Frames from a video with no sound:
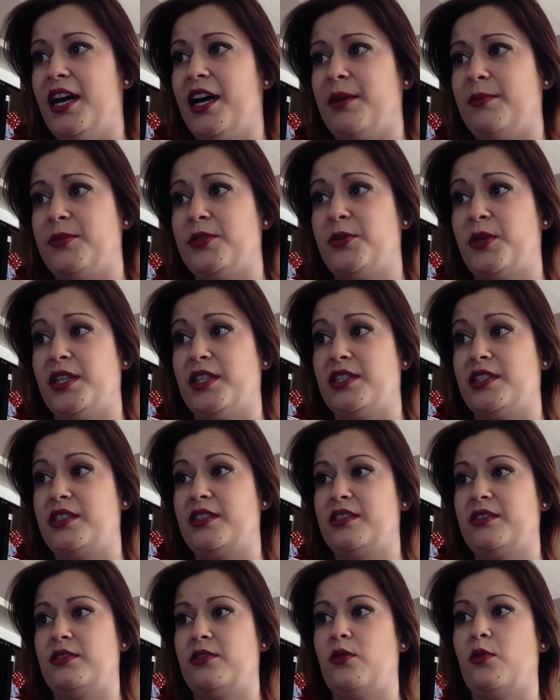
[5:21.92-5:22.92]
Do I
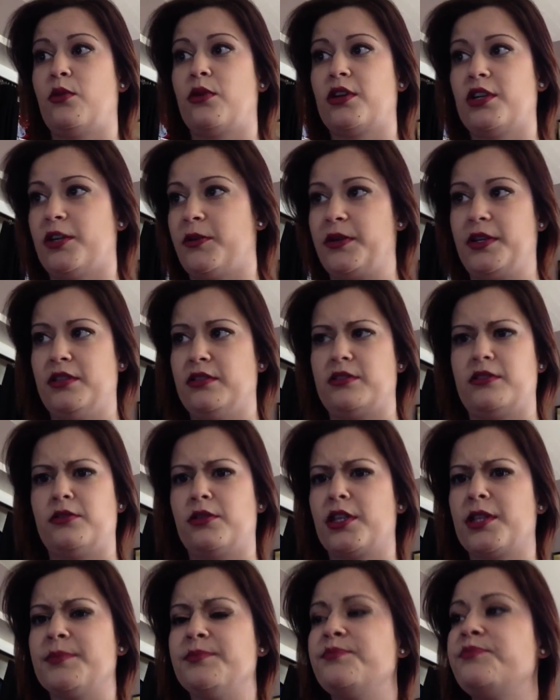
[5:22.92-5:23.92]
snore? No, I don't
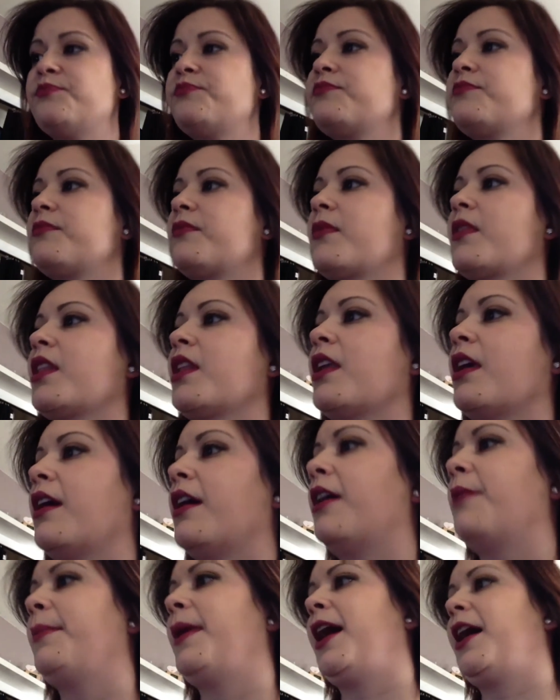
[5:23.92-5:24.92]
snore.
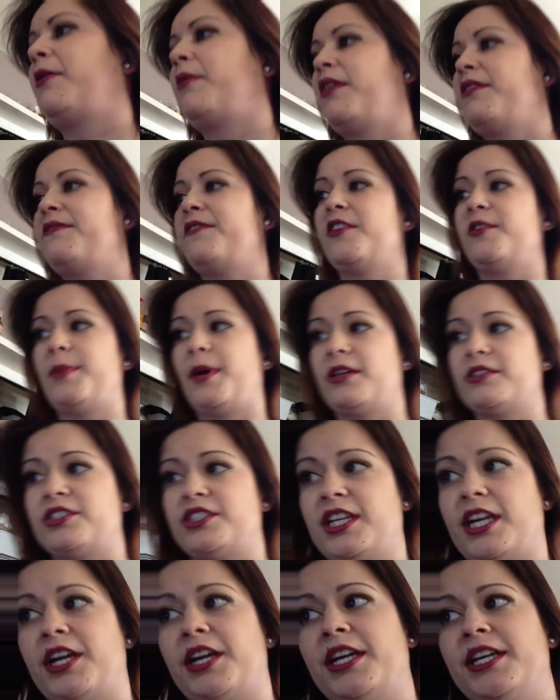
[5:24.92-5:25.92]
How do I feel about
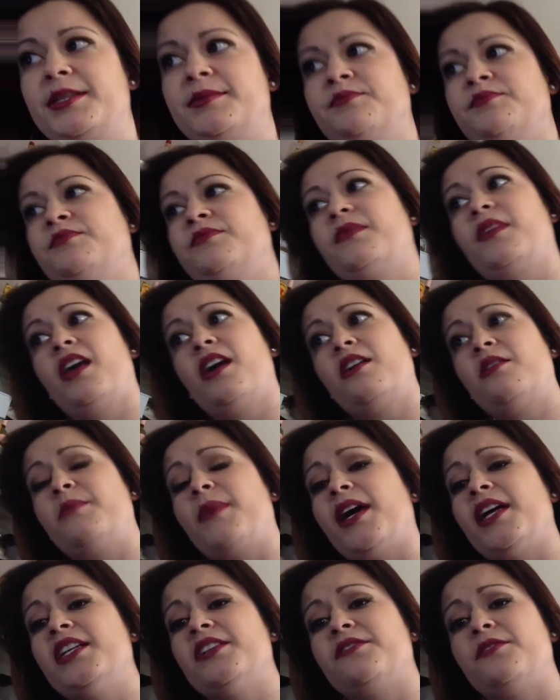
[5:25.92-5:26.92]
sharing? I don't
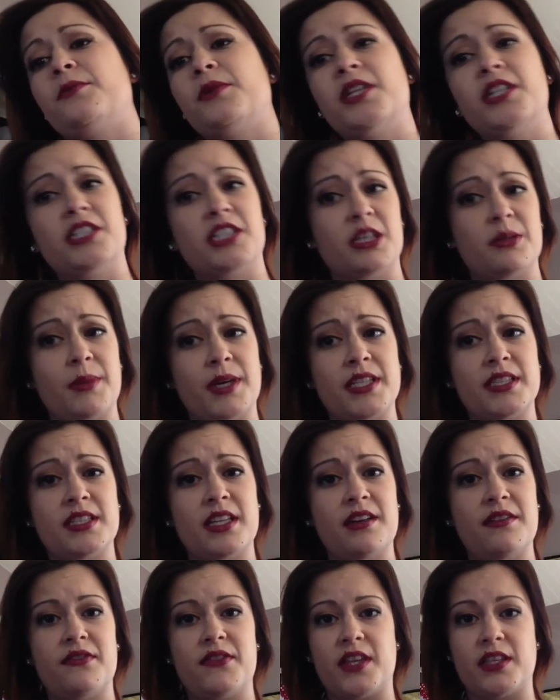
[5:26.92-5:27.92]
mind if you want to share my
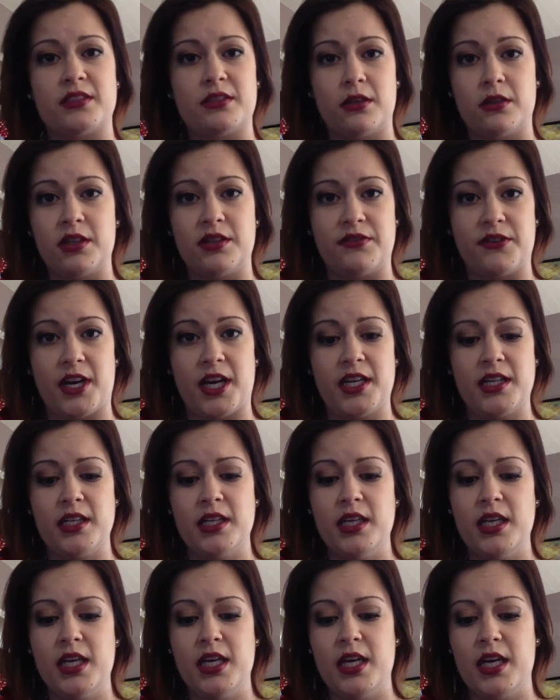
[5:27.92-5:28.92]
stuff. That's totally fine.
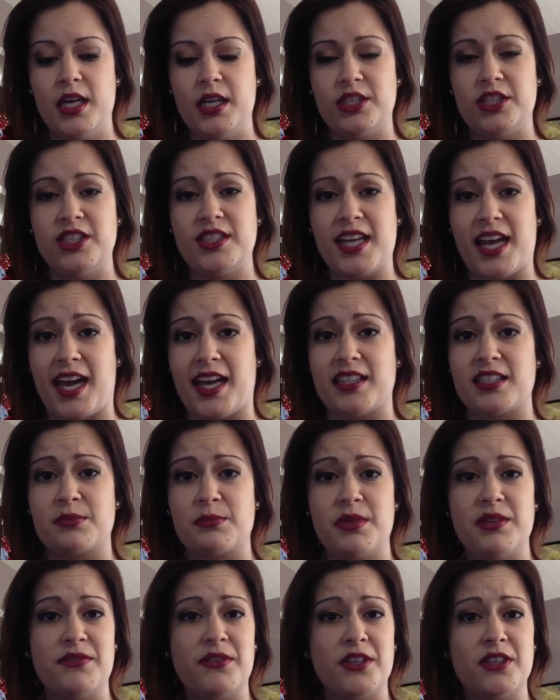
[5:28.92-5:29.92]
Just ask
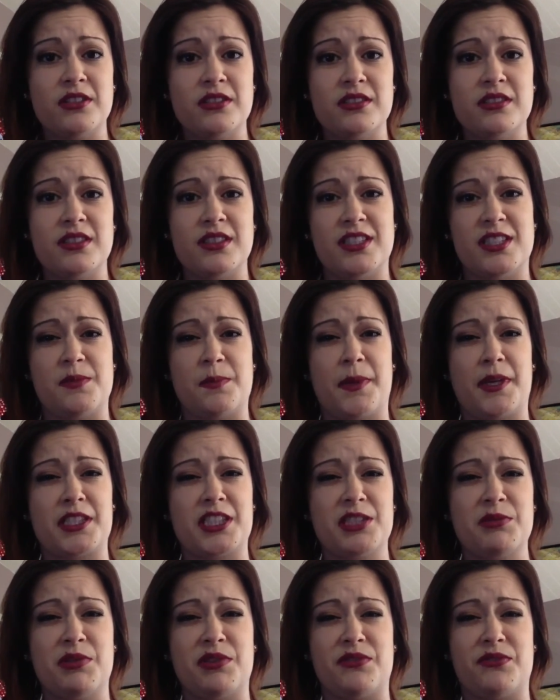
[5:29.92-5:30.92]
me first,
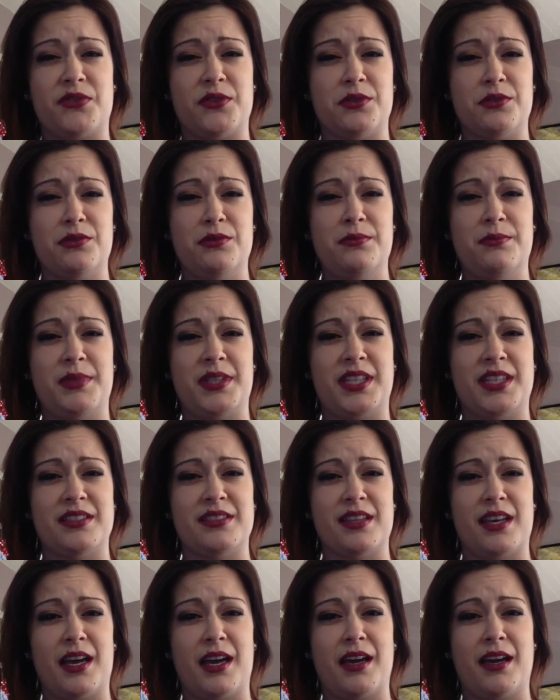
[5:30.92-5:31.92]
especially with food, because
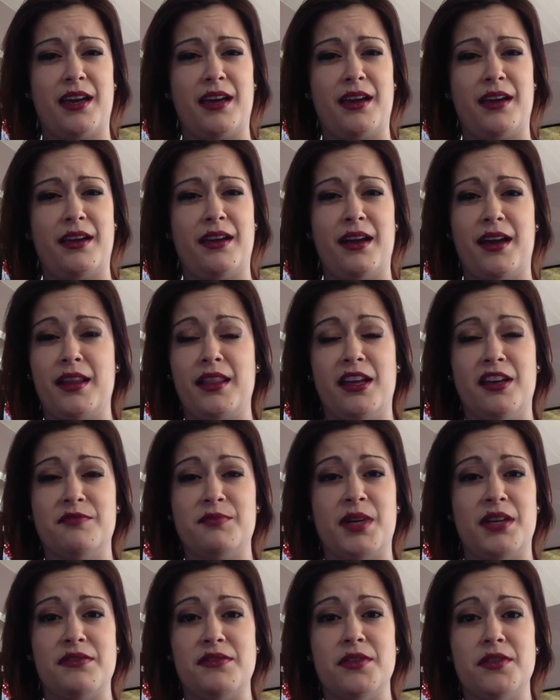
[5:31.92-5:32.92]
I love
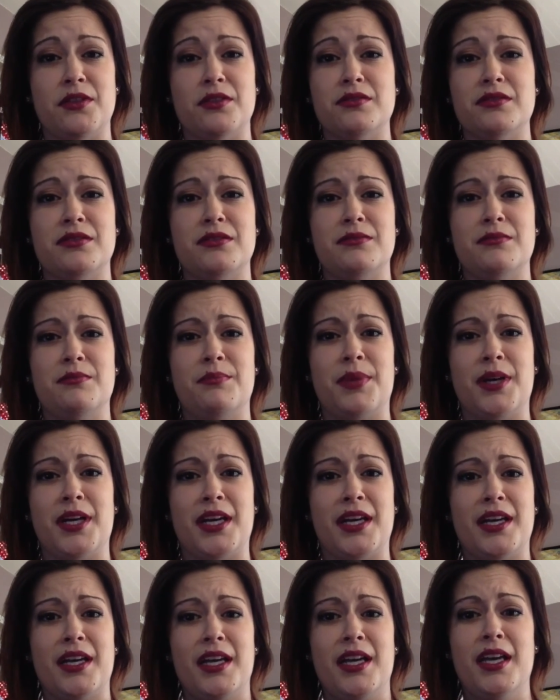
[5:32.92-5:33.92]
my food. But
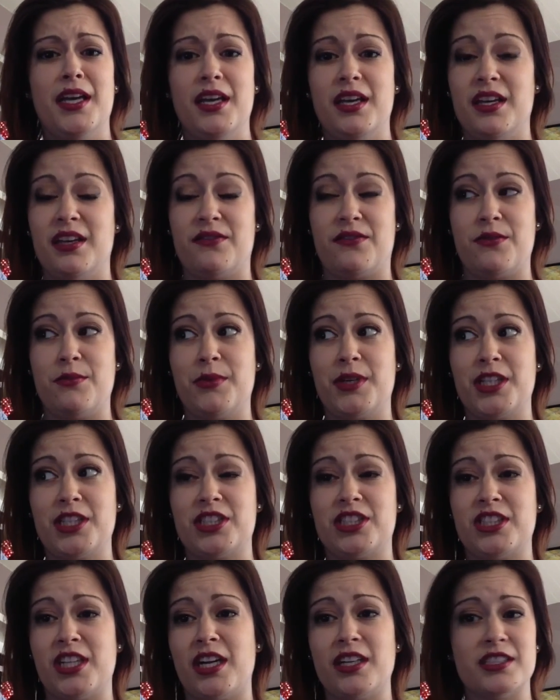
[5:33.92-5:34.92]
if you want to
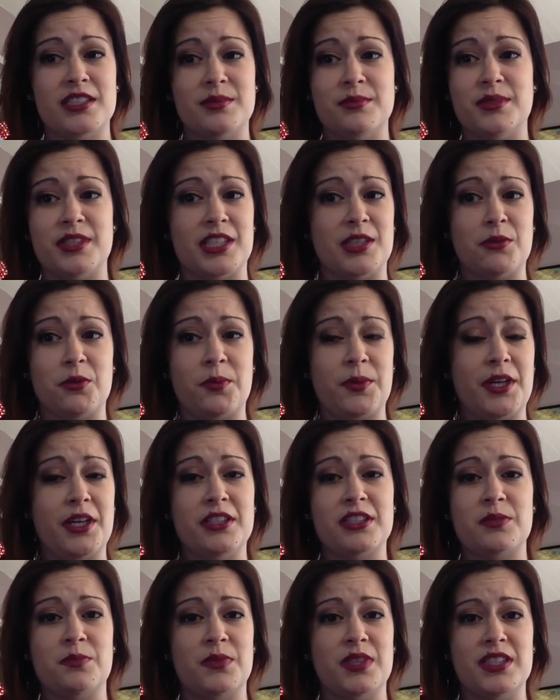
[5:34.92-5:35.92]
share some dinner with me or
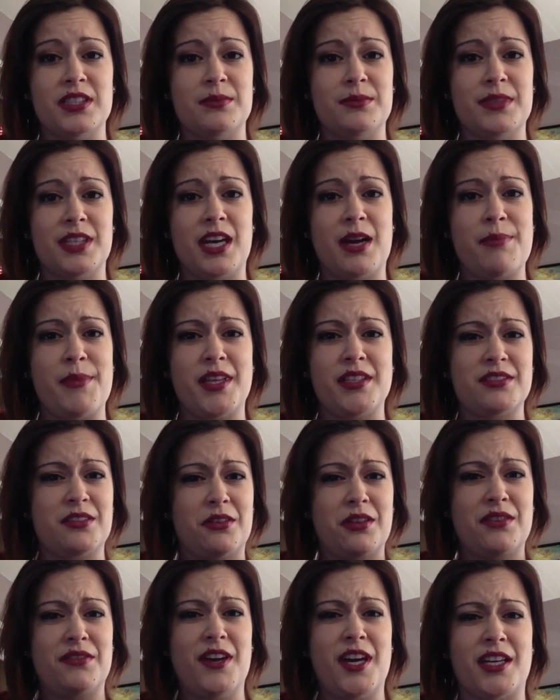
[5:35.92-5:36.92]
something sometime, that's totally
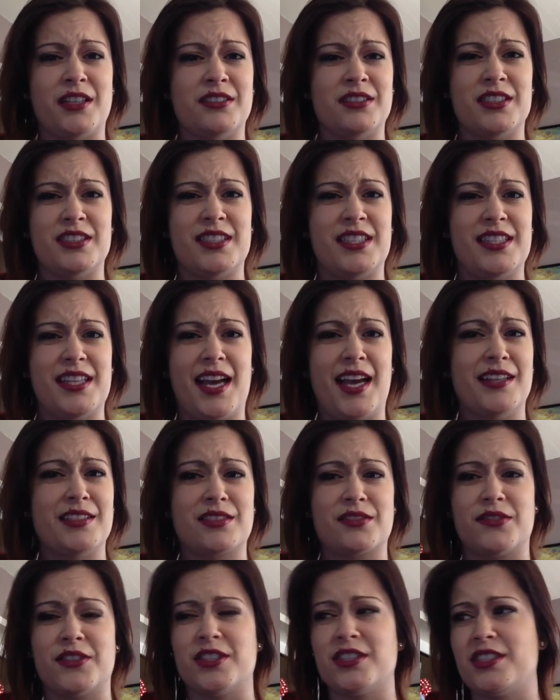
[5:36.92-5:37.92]
fine. Just ask
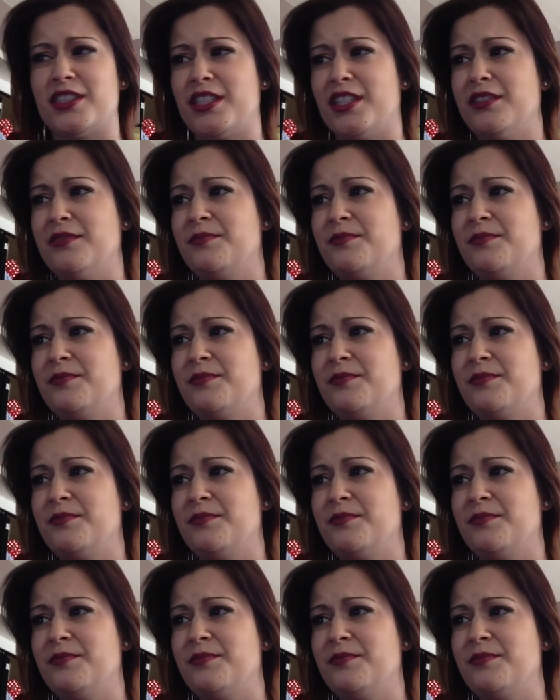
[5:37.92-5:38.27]
first, you know?